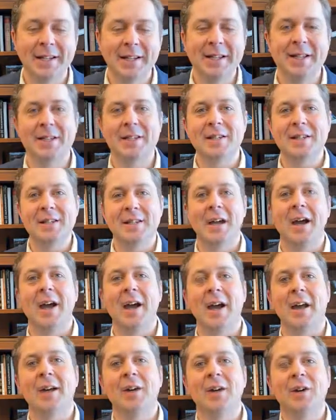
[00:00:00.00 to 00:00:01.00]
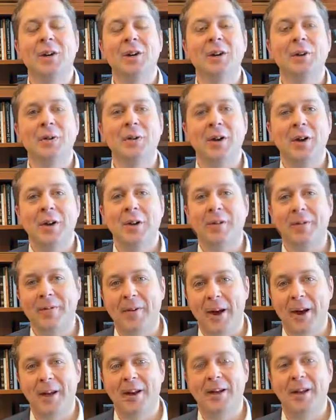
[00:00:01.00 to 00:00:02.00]
This is the guy who
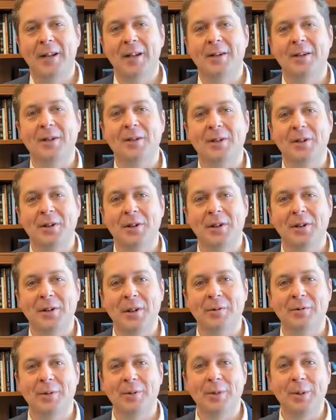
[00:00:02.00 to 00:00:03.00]
fired his attorney general